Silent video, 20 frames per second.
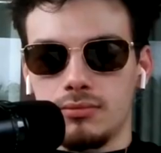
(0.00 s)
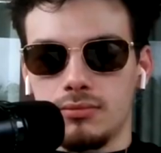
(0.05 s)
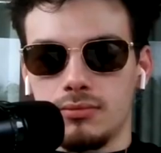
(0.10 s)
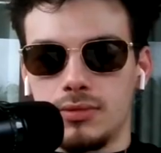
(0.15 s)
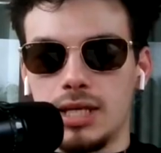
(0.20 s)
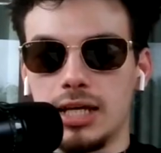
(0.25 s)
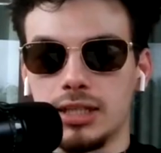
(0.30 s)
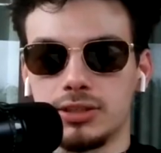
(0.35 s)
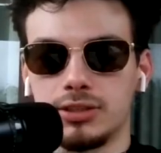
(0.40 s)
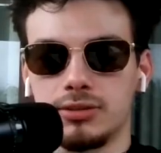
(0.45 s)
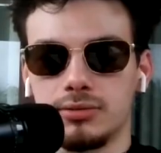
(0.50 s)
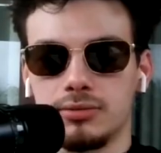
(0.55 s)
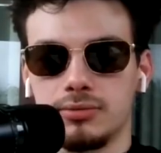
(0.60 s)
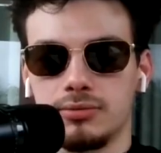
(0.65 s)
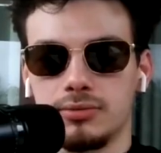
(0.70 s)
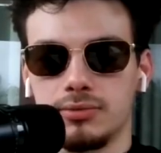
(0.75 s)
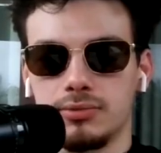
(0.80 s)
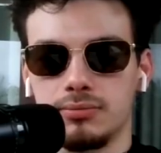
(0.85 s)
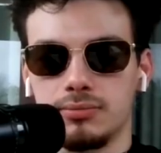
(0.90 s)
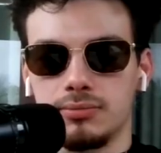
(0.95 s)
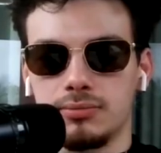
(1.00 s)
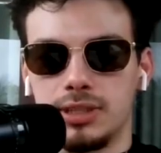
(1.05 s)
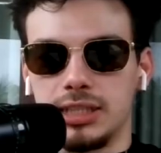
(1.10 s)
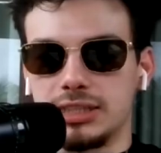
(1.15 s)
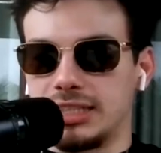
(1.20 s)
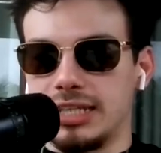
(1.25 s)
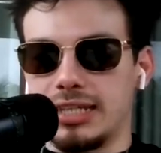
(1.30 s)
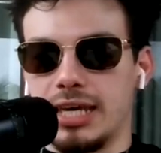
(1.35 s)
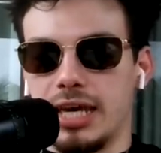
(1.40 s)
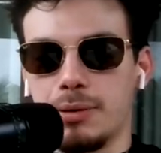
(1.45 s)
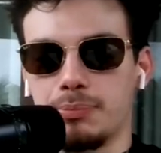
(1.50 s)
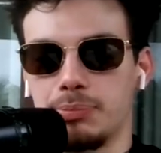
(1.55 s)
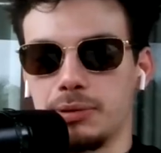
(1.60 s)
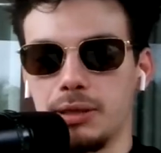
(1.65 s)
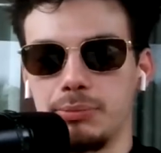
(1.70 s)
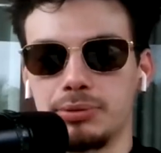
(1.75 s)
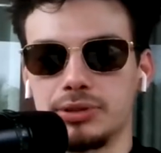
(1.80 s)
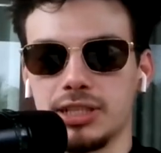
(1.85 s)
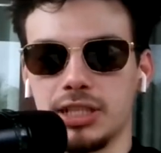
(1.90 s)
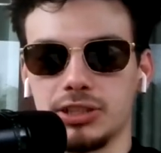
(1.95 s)
Yes, because they can't play
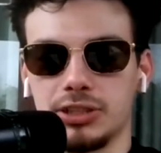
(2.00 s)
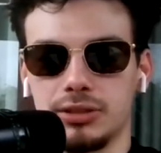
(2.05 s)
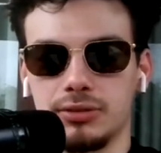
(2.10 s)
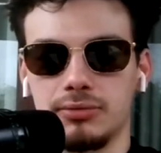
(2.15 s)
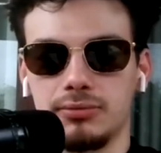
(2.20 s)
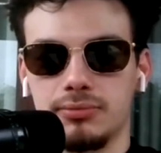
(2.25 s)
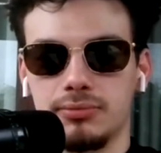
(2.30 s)
possession.